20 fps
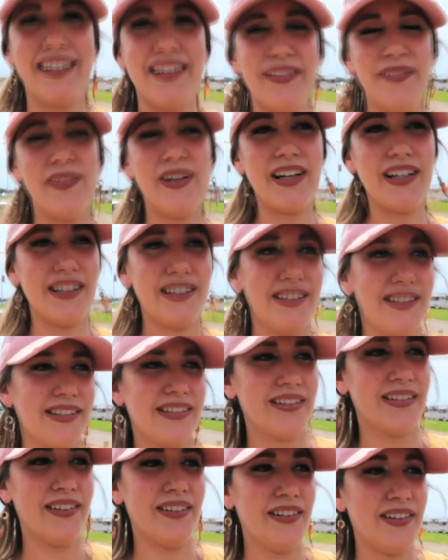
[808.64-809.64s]
It was.
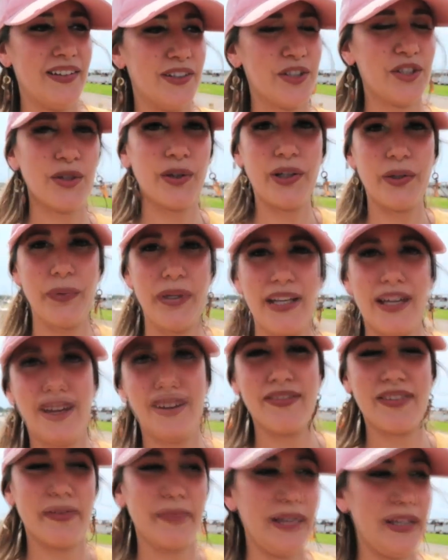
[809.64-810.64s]
A short
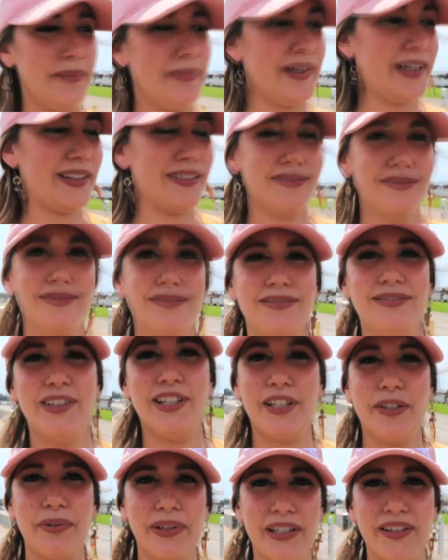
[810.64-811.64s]
weekend for me, but
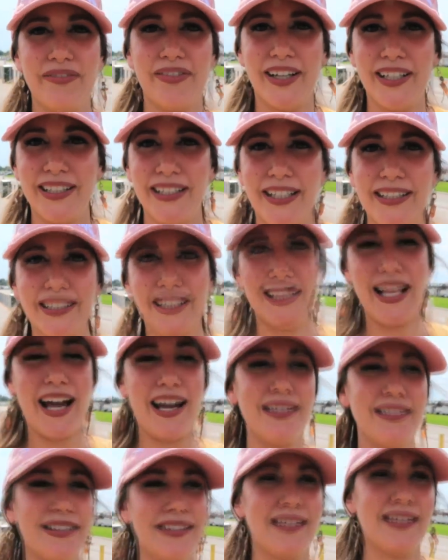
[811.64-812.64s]
really, really fun
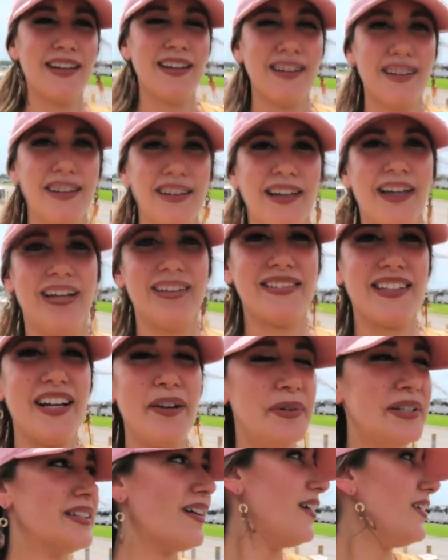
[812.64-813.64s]
nonetheless. And today
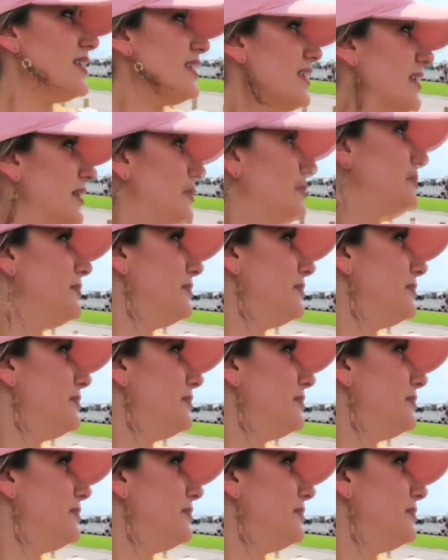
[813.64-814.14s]
was awesome.